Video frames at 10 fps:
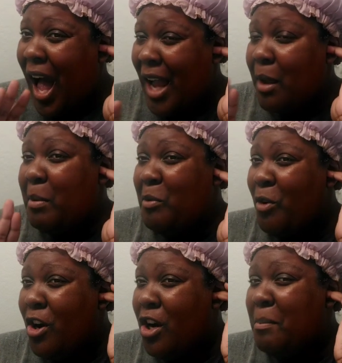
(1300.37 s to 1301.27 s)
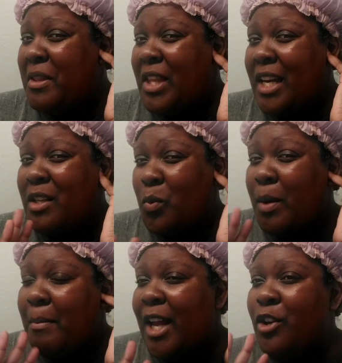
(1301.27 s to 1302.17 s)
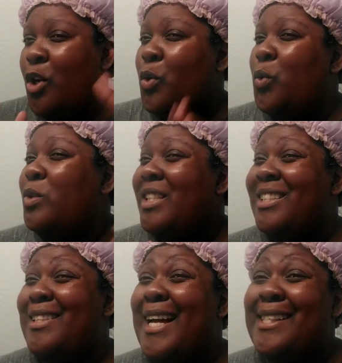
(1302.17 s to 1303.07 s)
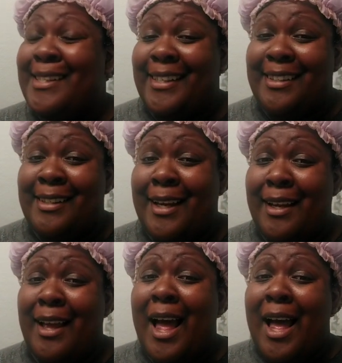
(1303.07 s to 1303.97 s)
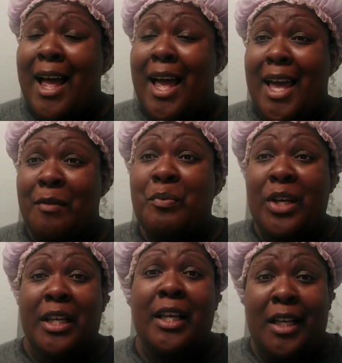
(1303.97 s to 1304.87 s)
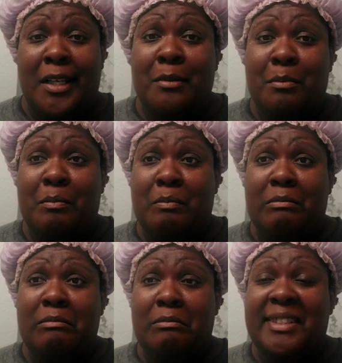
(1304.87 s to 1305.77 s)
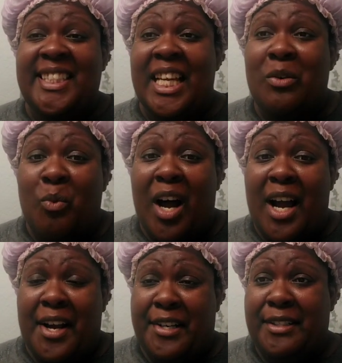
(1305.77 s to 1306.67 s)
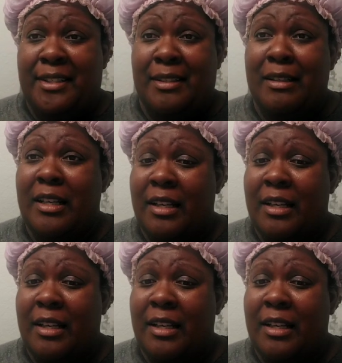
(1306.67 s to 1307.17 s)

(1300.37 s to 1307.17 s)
I could be wrong, but that is what my nose is dissecting and picking up scent wise.